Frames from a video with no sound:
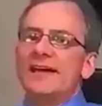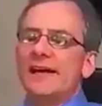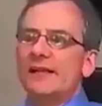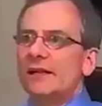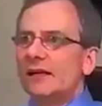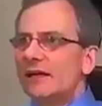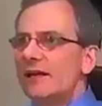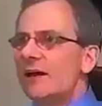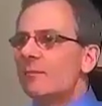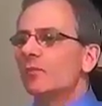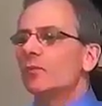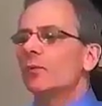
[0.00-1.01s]
that
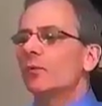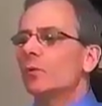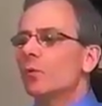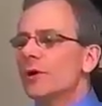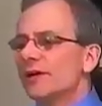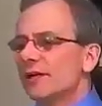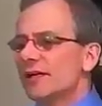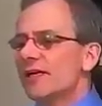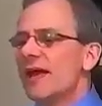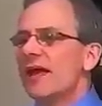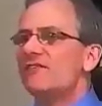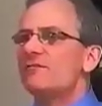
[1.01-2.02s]
LLM
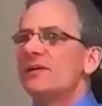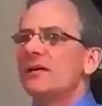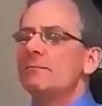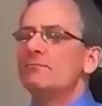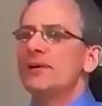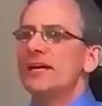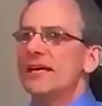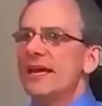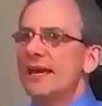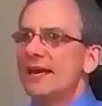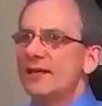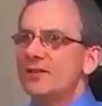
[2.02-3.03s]
really gave me a big
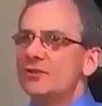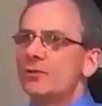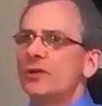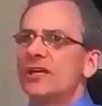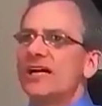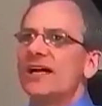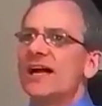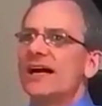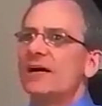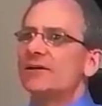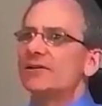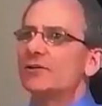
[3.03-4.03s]
edge when I
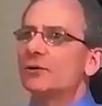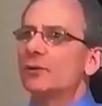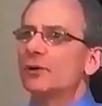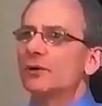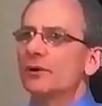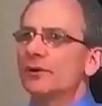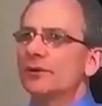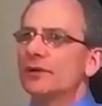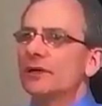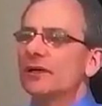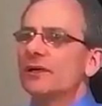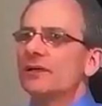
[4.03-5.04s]
got out into the world.
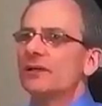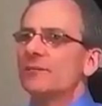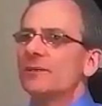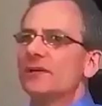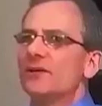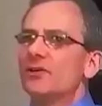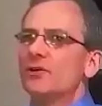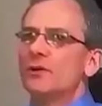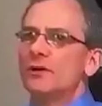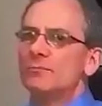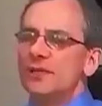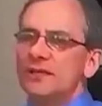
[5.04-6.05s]
I mean, you
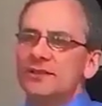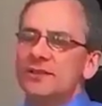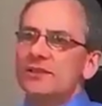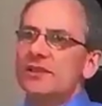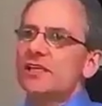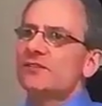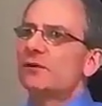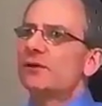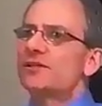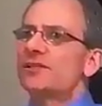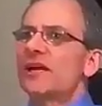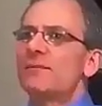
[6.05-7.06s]
can be a
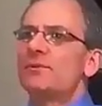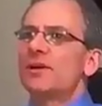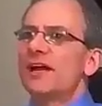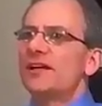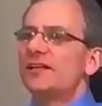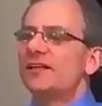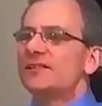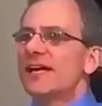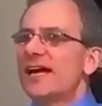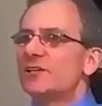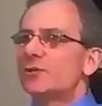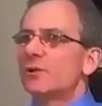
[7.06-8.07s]
successful estate planning and
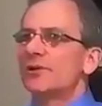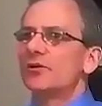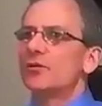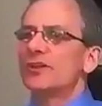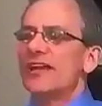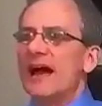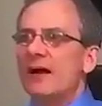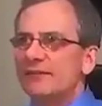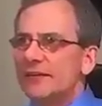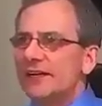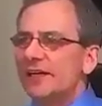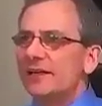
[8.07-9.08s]
tax lawyer
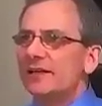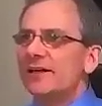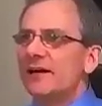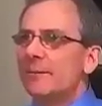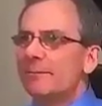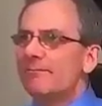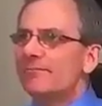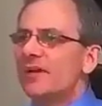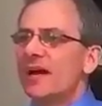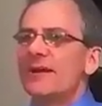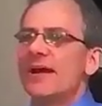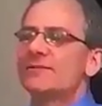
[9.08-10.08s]
without the LLM.
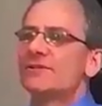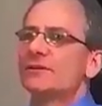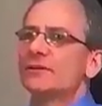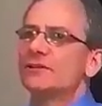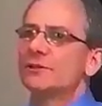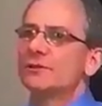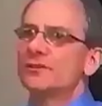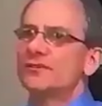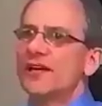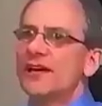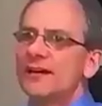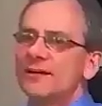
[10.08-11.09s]
I'm absolutely sure
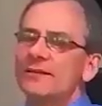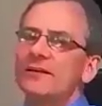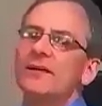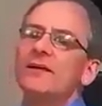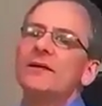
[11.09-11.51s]
of that.